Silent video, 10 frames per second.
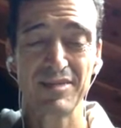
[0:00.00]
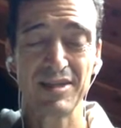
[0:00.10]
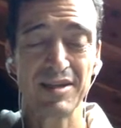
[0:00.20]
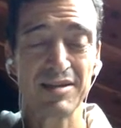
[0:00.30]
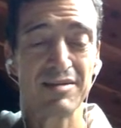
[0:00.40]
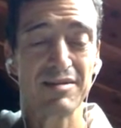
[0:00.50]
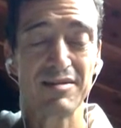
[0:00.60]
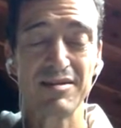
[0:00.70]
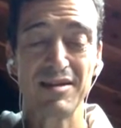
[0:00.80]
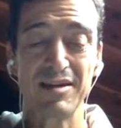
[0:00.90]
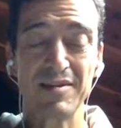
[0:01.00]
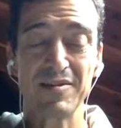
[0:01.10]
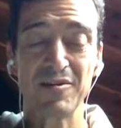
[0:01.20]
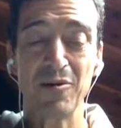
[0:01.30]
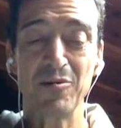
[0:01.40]
And let's
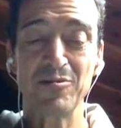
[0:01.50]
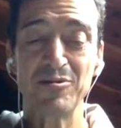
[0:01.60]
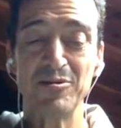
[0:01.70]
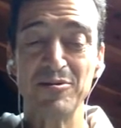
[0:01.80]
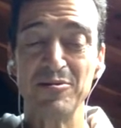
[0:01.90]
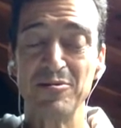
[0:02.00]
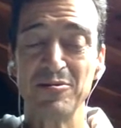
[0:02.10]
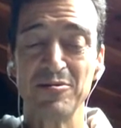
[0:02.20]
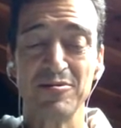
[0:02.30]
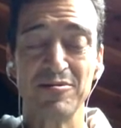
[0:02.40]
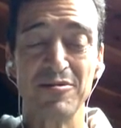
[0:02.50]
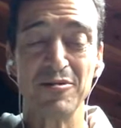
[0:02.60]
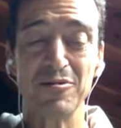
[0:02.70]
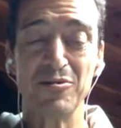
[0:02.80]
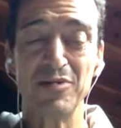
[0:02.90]
hold on to
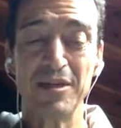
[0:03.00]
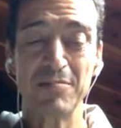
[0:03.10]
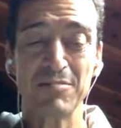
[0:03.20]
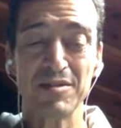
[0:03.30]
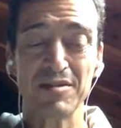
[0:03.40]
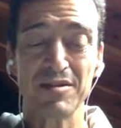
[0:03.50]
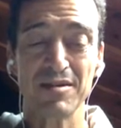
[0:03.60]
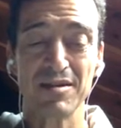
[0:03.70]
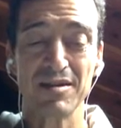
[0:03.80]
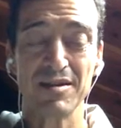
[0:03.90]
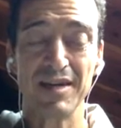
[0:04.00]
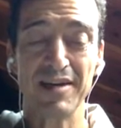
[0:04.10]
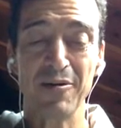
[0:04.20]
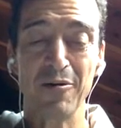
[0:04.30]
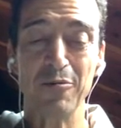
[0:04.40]
those dreams, that
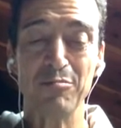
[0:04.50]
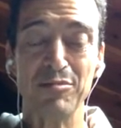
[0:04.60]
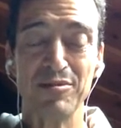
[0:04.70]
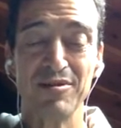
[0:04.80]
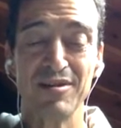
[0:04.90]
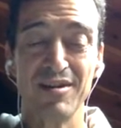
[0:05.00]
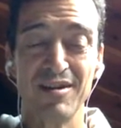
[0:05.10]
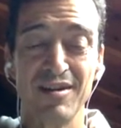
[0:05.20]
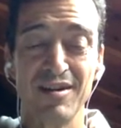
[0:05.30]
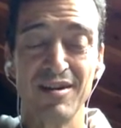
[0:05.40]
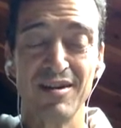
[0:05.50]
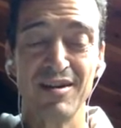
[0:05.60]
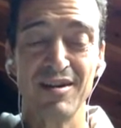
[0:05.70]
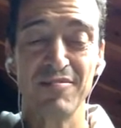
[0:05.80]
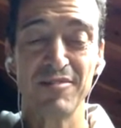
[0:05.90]
hope,
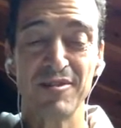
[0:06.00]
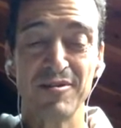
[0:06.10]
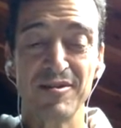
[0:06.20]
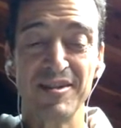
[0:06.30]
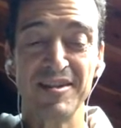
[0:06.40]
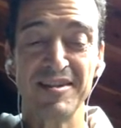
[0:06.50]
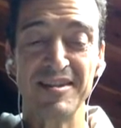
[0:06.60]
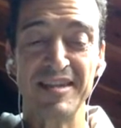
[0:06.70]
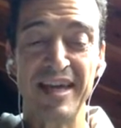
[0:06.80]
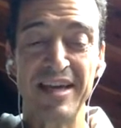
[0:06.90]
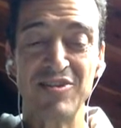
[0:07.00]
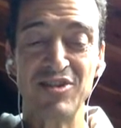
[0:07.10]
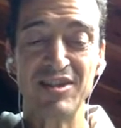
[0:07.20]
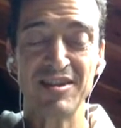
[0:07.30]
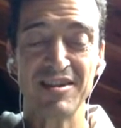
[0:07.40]
because this is the
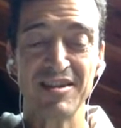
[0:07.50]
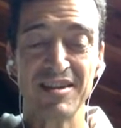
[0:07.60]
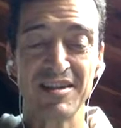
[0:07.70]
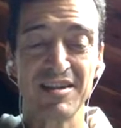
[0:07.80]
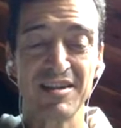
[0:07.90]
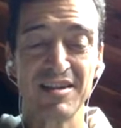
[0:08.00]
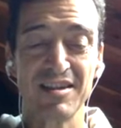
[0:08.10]
engine, and